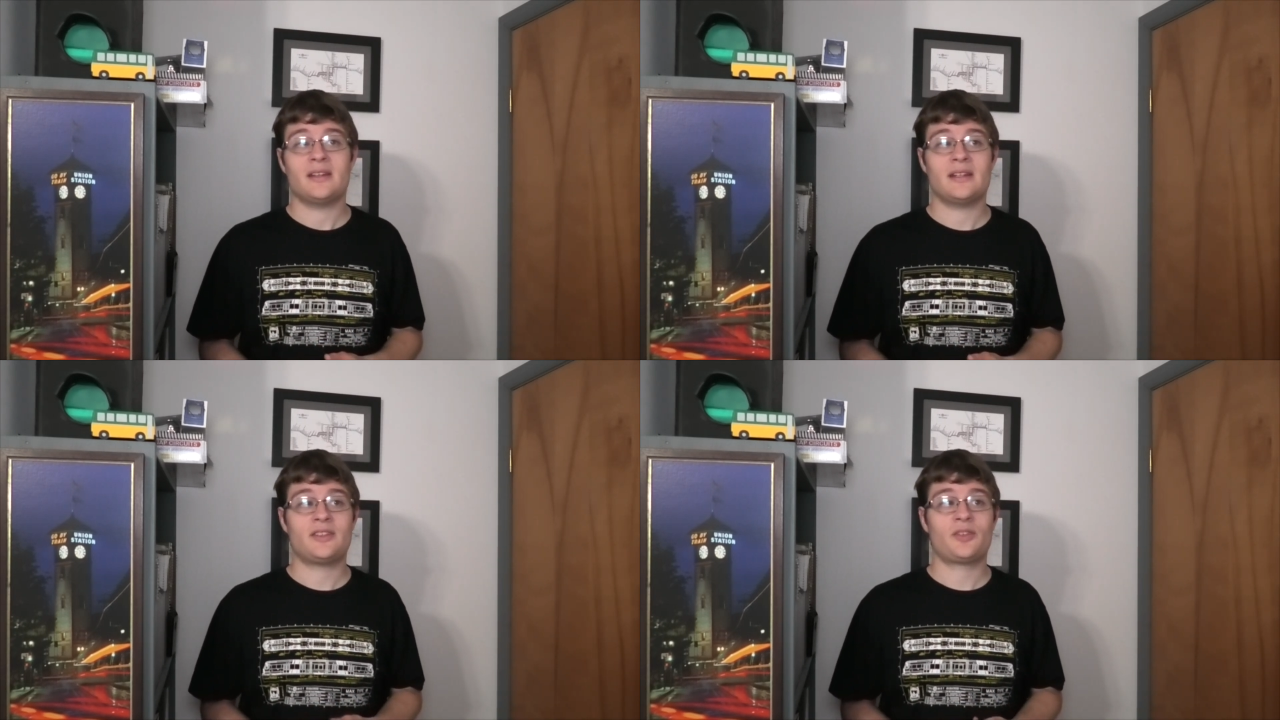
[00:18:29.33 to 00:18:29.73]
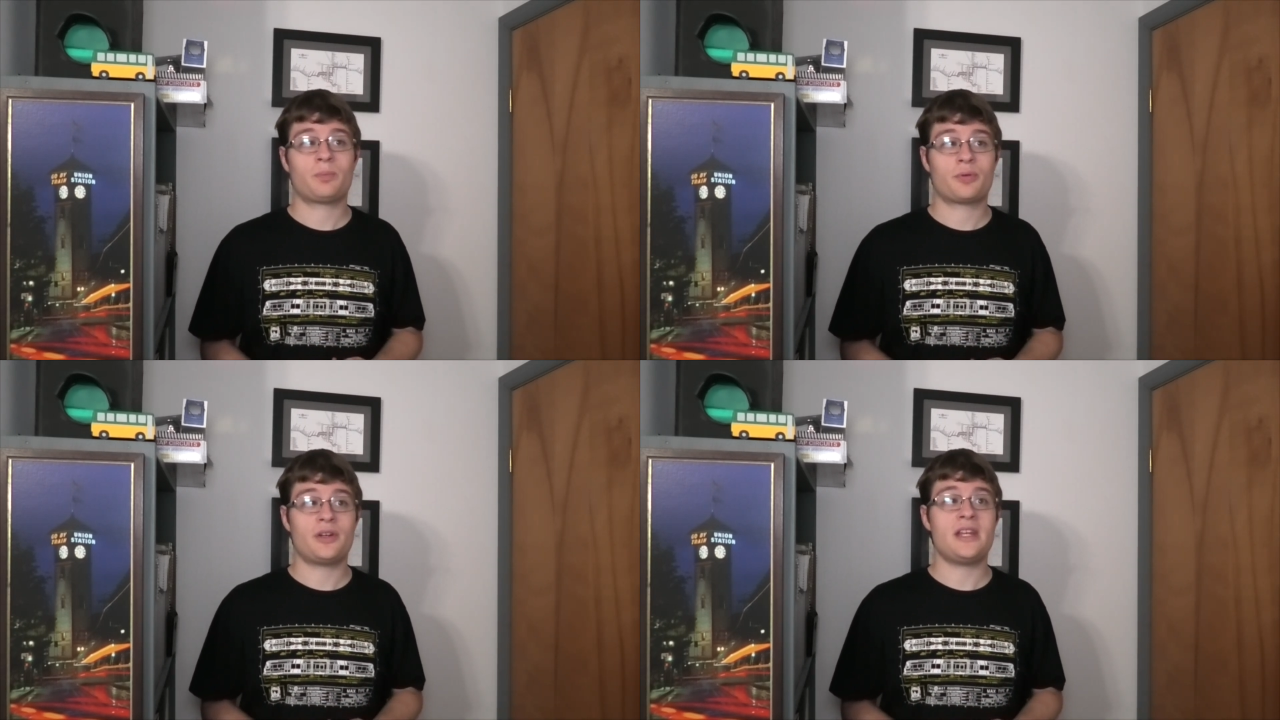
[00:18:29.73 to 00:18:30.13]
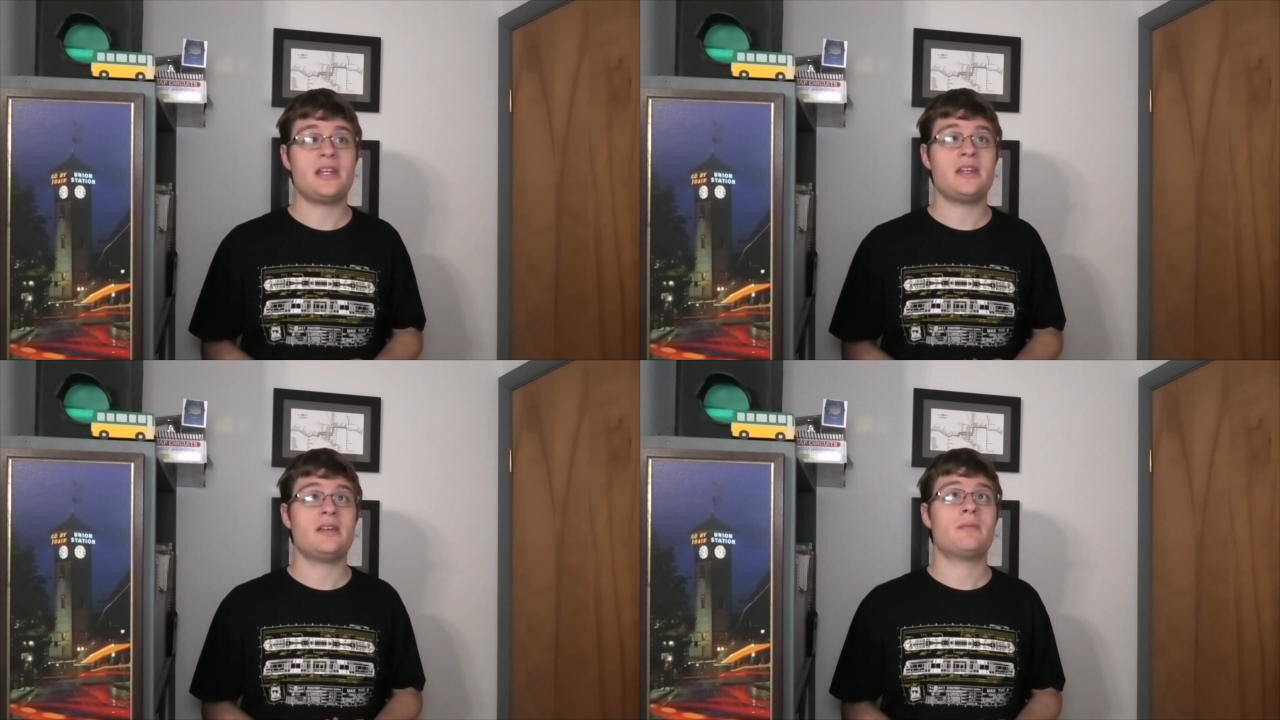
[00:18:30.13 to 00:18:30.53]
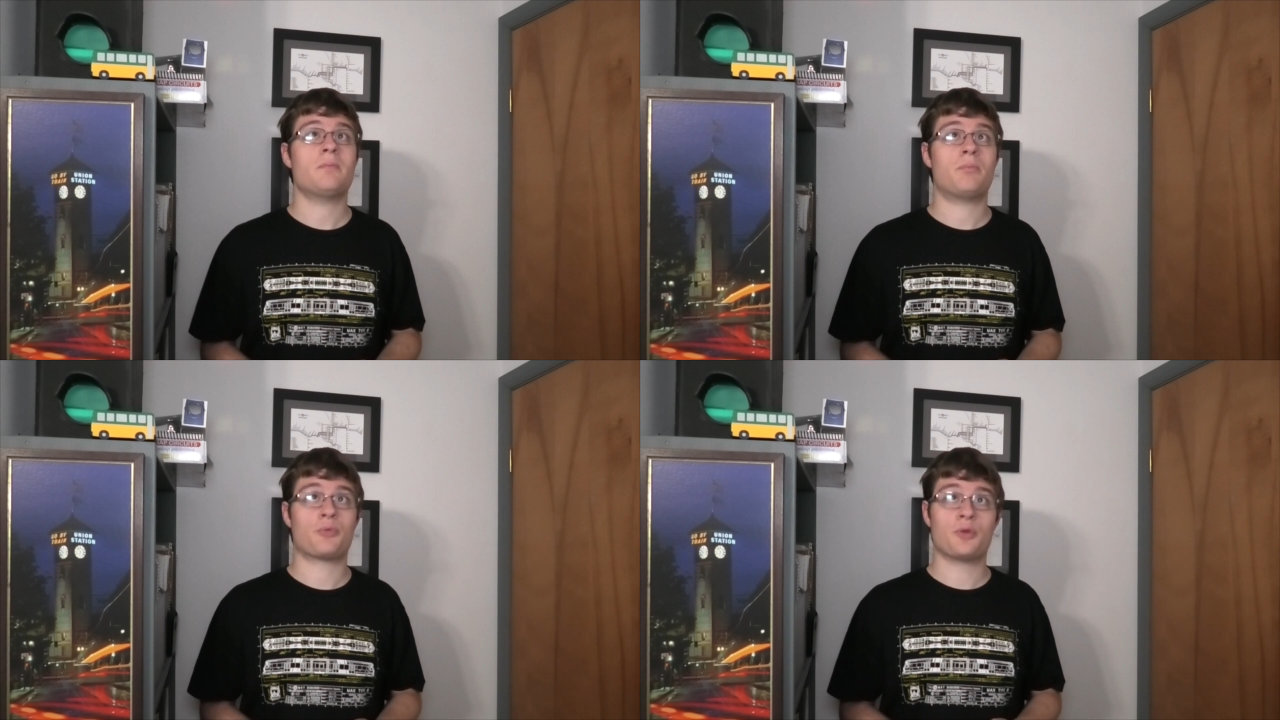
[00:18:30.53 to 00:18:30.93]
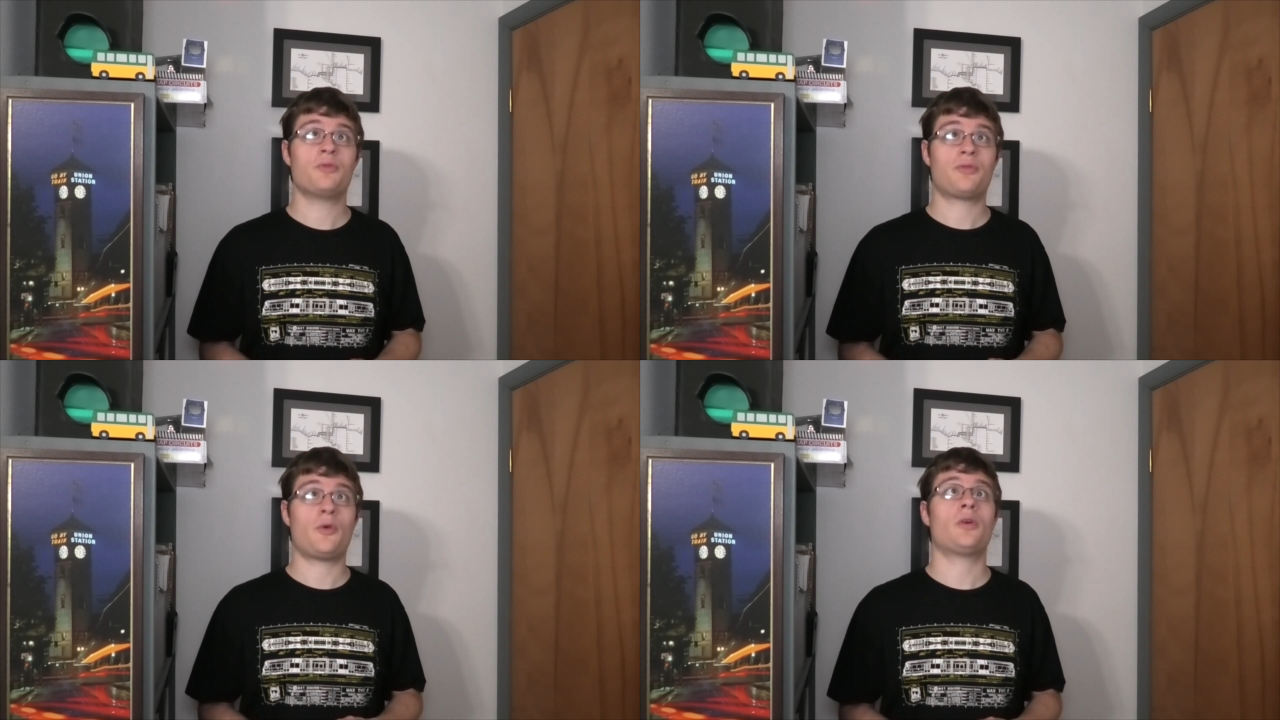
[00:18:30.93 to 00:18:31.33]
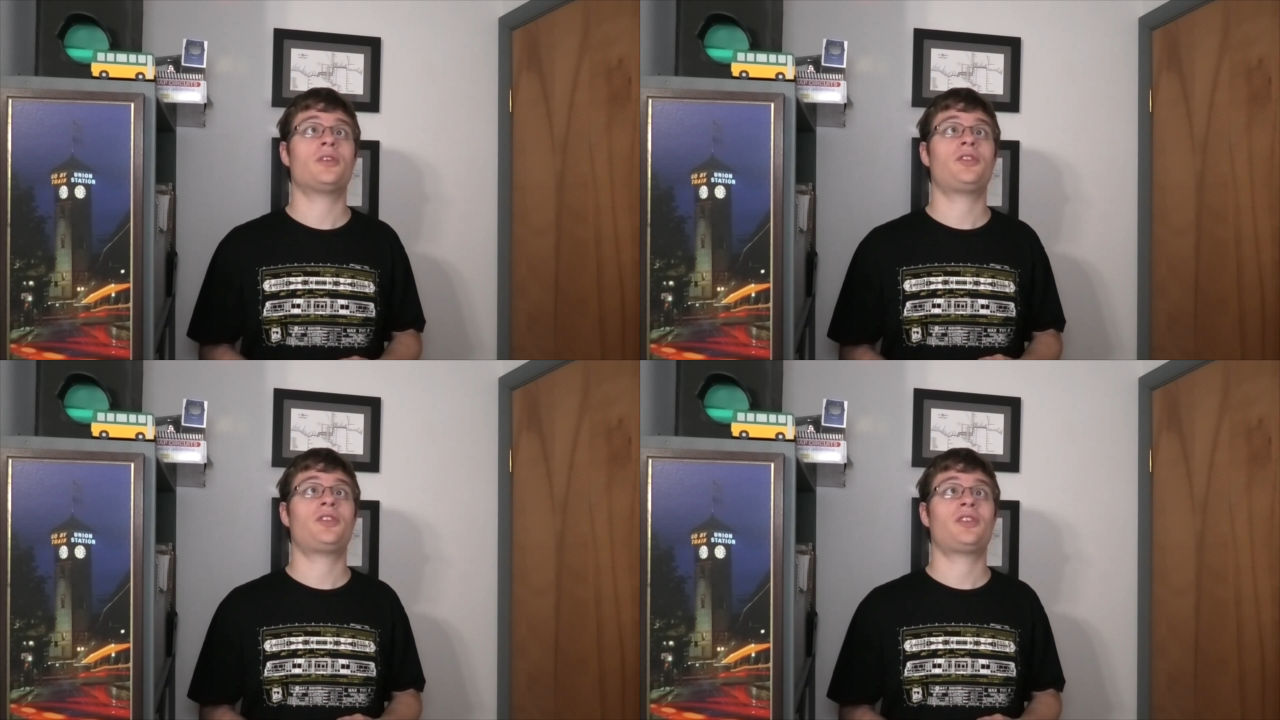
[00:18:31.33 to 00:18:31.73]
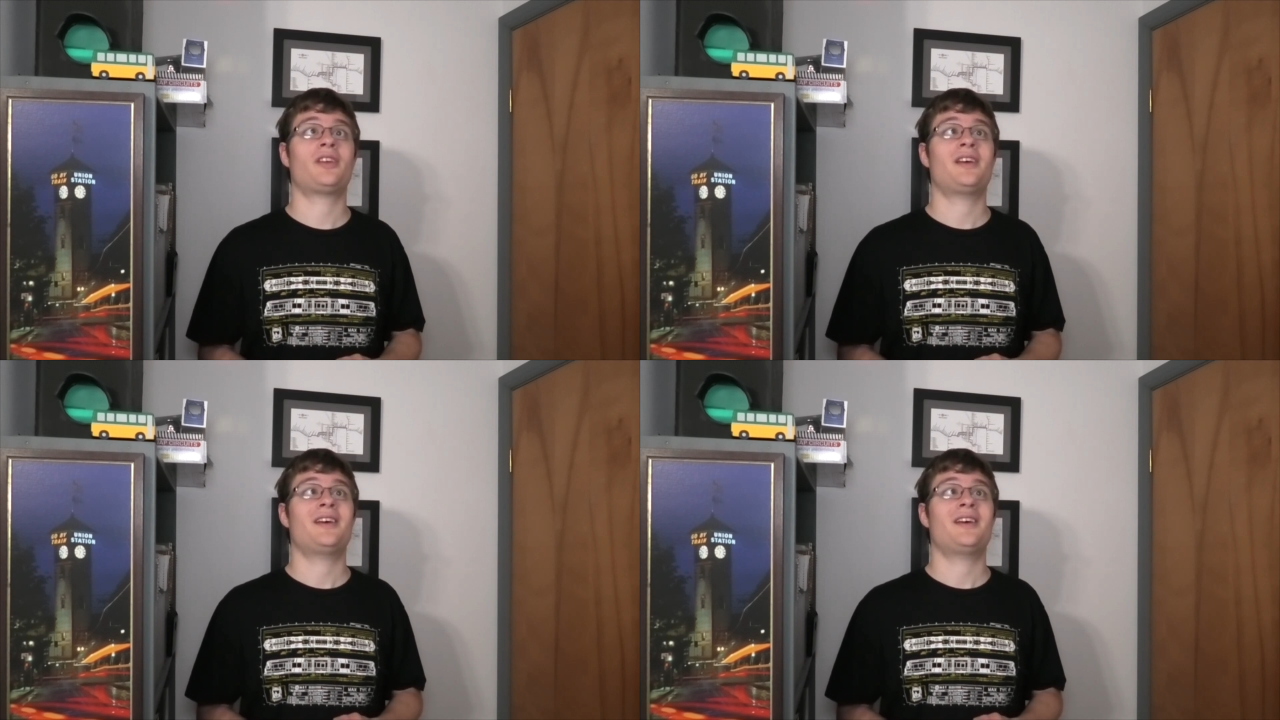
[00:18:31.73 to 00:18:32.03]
It's pretty brute force,